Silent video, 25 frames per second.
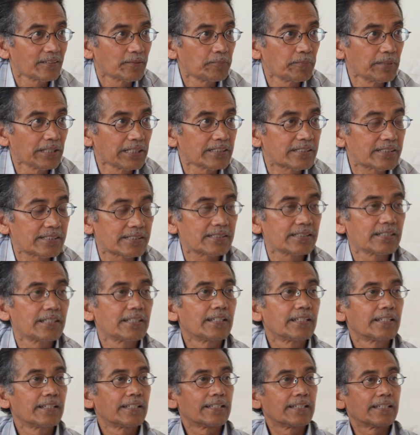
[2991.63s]
Means
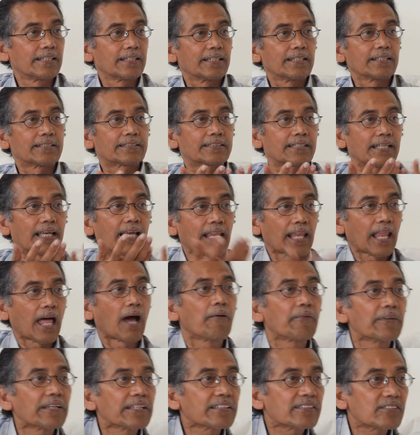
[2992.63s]
it's
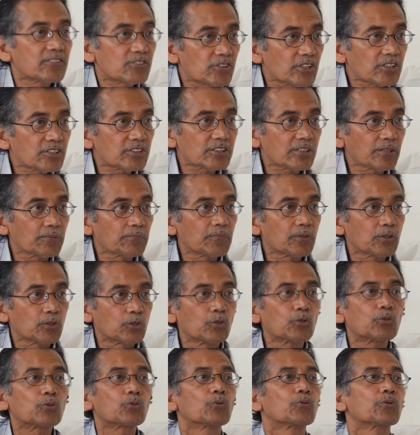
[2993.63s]
allowing the system
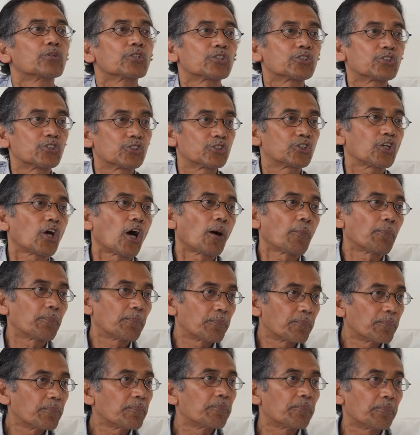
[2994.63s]
to do its
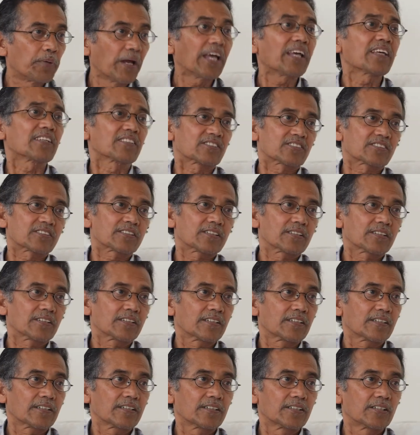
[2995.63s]
job best
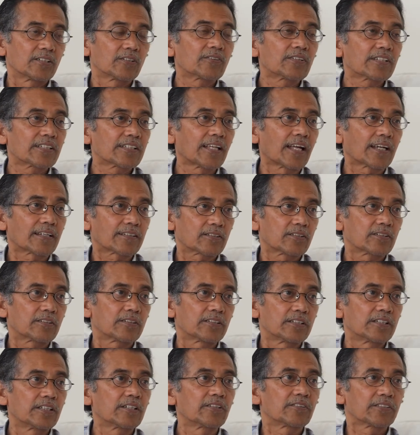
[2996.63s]
during
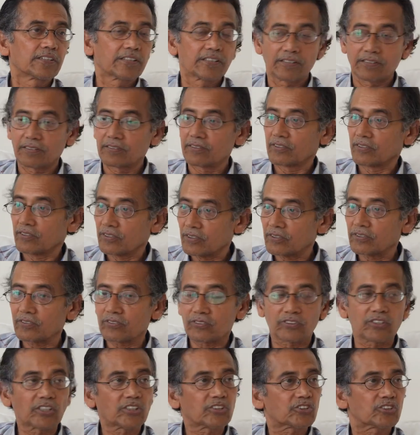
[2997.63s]

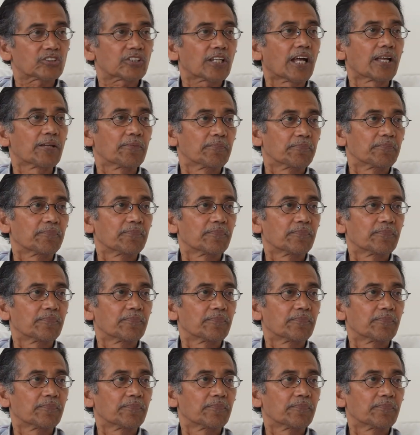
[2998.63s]
such time.